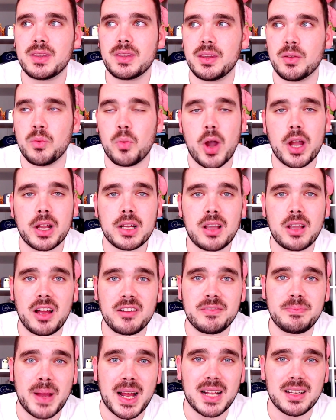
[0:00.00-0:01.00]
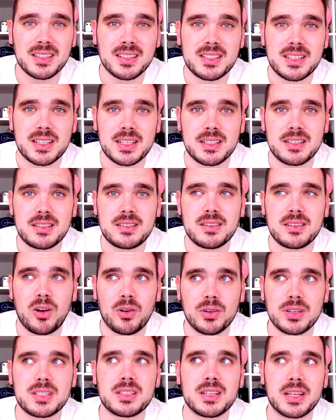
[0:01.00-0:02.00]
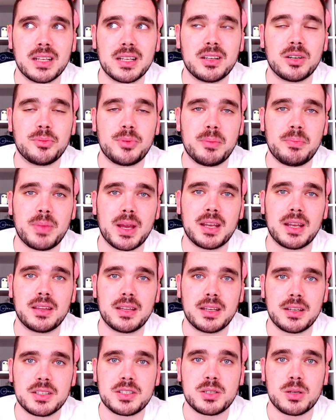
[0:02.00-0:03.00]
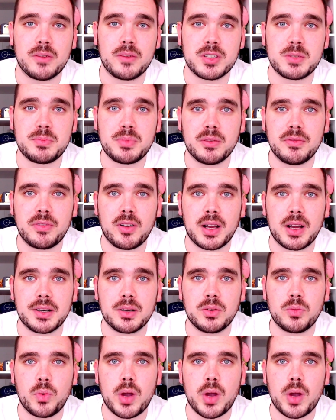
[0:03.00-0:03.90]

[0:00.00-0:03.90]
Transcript: the work-life balance is honestly a little bit better than a service provider,